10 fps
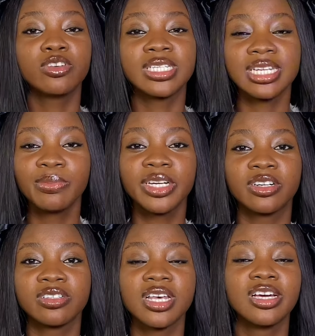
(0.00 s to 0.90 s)
for slim
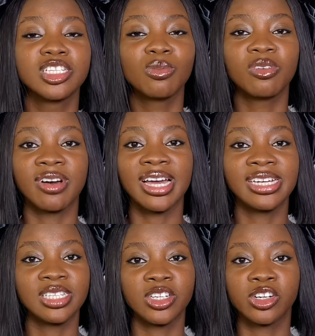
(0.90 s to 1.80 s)
girls, some of our
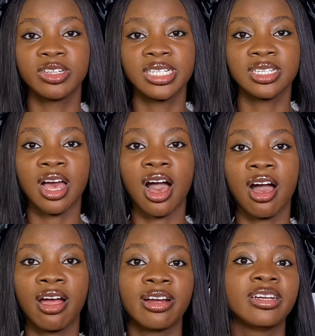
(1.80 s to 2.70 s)
insecurities
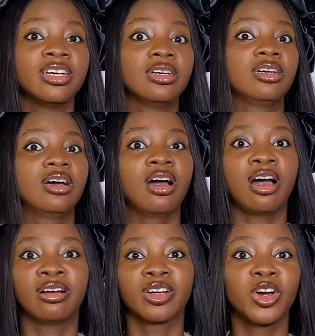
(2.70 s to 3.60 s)
are
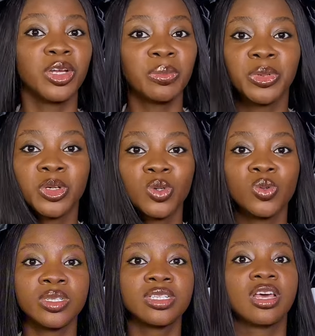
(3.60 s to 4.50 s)
our
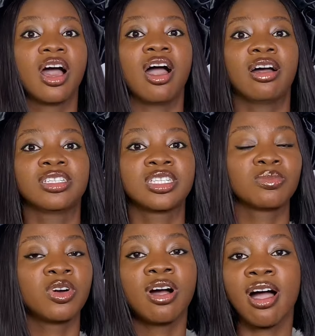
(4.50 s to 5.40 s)
collarbones, our
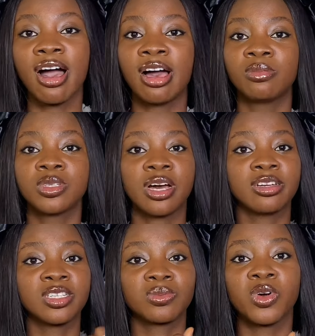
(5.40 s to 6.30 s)
small arms, our
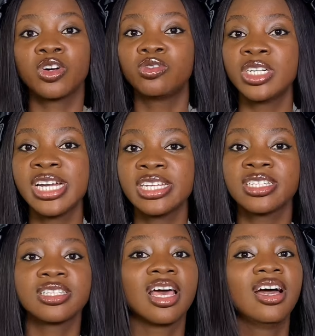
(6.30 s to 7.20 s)
small
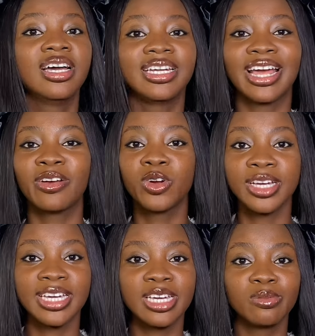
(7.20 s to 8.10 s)
wrists, narrow
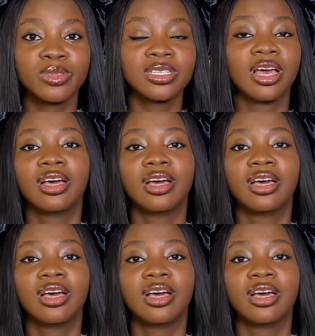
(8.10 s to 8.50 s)
hips,